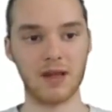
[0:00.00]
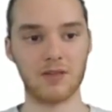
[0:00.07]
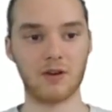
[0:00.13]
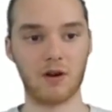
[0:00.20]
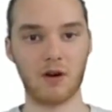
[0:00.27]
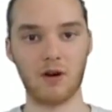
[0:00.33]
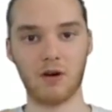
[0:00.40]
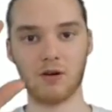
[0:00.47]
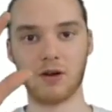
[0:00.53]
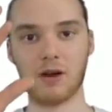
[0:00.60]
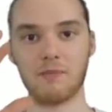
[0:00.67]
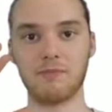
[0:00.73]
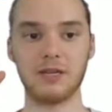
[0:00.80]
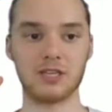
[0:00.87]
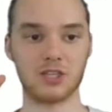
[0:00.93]
they're all
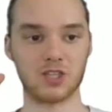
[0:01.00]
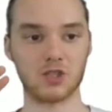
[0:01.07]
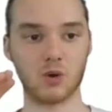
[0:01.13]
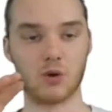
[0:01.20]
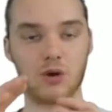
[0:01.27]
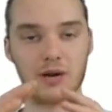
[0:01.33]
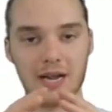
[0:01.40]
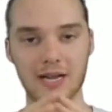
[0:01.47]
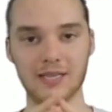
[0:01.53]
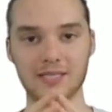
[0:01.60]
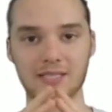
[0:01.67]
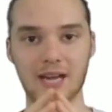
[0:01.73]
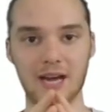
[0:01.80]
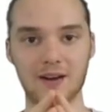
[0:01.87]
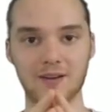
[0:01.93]
going to be stored
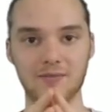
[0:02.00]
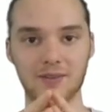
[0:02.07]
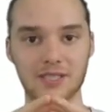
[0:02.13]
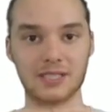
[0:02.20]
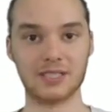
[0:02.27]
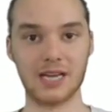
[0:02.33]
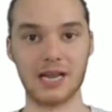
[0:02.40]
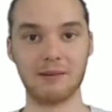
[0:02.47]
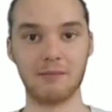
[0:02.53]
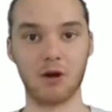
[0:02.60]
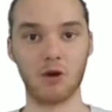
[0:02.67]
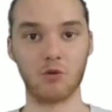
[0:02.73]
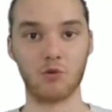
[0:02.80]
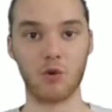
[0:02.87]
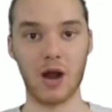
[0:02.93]
inside of the
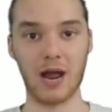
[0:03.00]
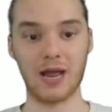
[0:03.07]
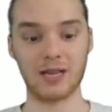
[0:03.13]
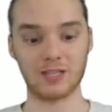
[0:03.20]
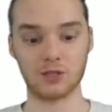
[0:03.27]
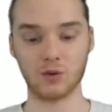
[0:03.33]
same array.